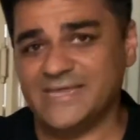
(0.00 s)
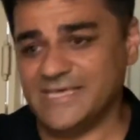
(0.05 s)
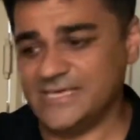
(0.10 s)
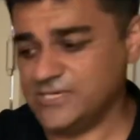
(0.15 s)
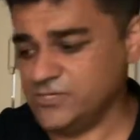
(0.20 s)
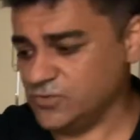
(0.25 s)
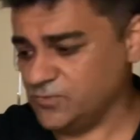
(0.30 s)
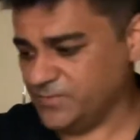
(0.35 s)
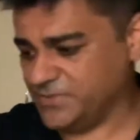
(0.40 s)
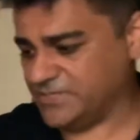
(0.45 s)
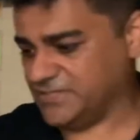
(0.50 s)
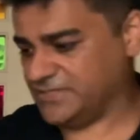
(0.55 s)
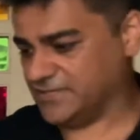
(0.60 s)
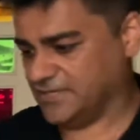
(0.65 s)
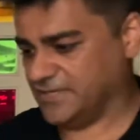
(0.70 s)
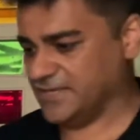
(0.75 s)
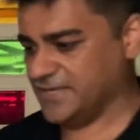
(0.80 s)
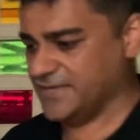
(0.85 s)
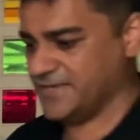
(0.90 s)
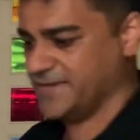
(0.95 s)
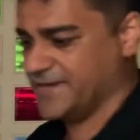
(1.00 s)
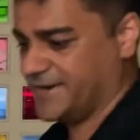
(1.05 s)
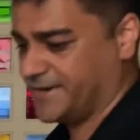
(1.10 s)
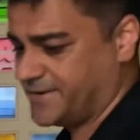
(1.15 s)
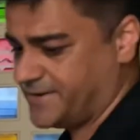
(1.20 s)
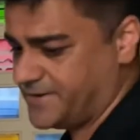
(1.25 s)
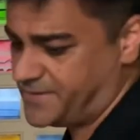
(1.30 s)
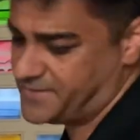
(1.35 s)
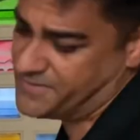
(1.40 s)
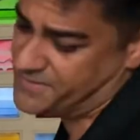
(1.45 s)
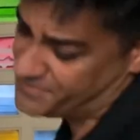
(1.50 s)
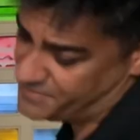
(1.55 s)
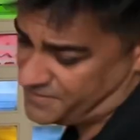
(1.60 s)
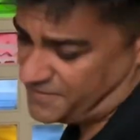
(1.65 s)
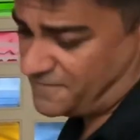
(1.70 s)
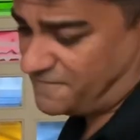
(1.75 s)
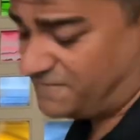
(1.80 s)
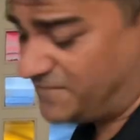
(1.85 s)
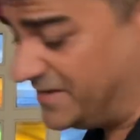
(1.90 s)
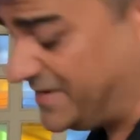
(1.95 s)
humidity. Here
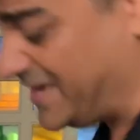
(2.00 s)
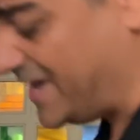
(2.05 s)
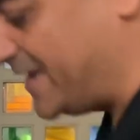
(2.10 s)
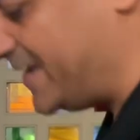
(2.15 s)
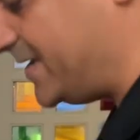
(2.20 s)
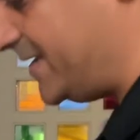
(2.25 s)
we can